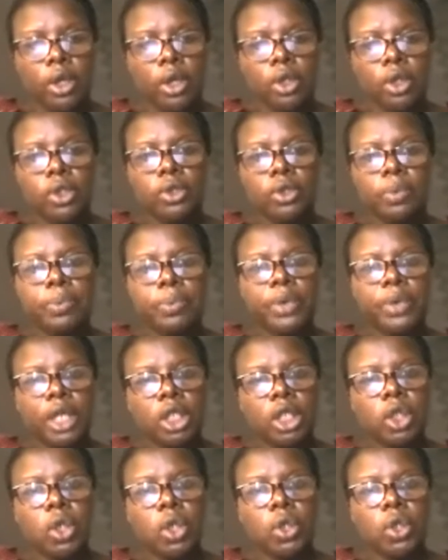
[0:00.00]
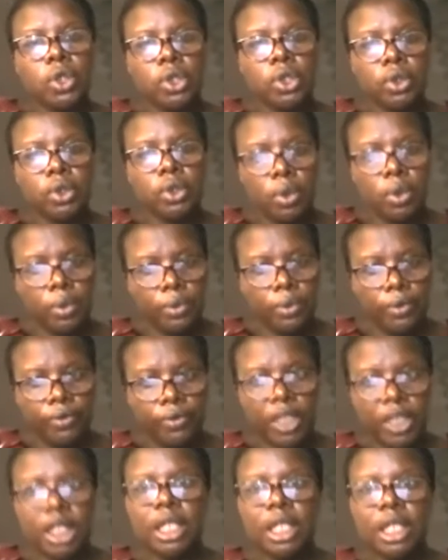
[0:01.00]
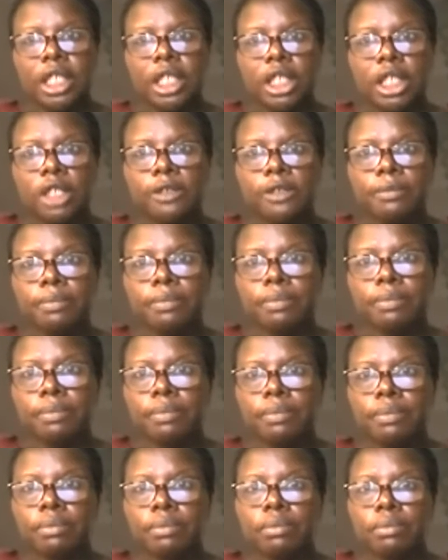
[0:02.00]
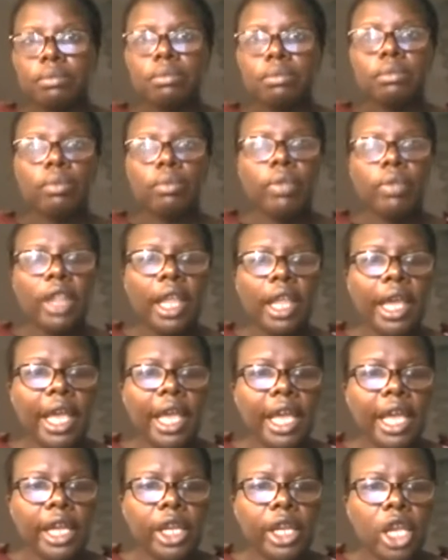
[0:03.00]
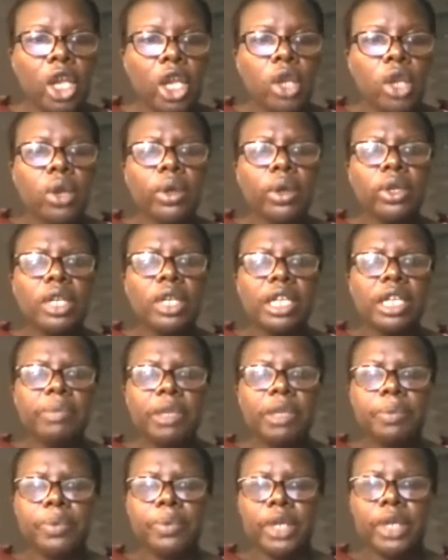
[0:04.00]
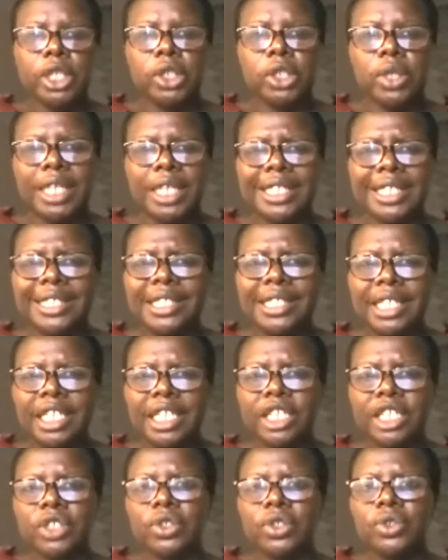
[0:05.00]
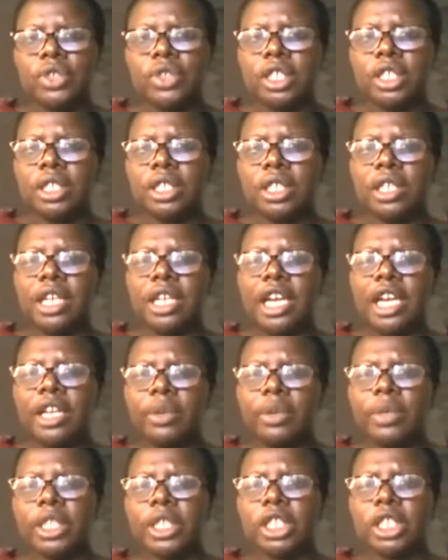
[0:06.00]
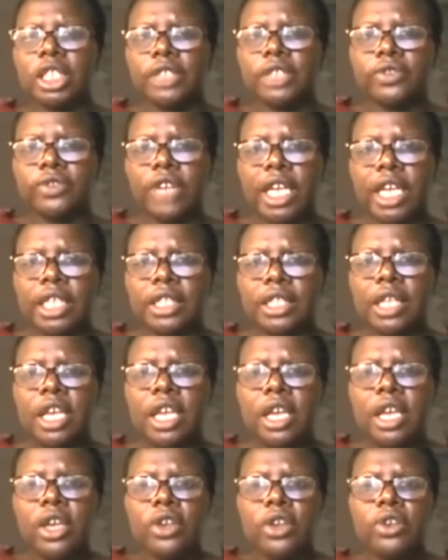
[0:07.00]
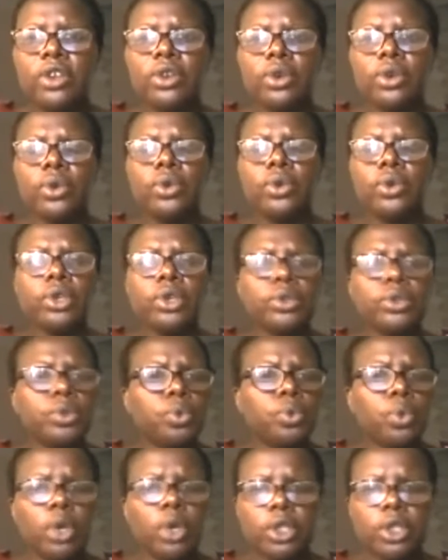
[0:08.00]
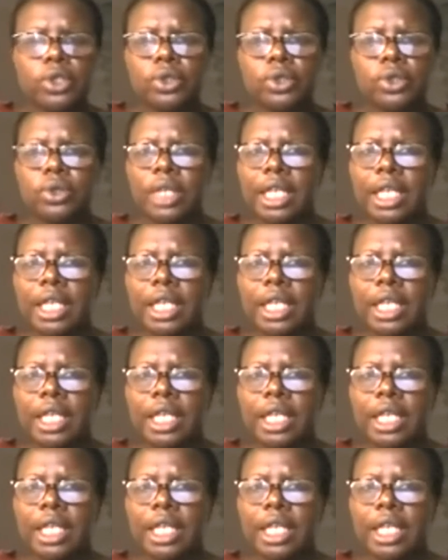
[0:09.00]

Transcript: to pressure control ventilation, and you want to limit pressure as needed to generate adequate chest rise. You don't want to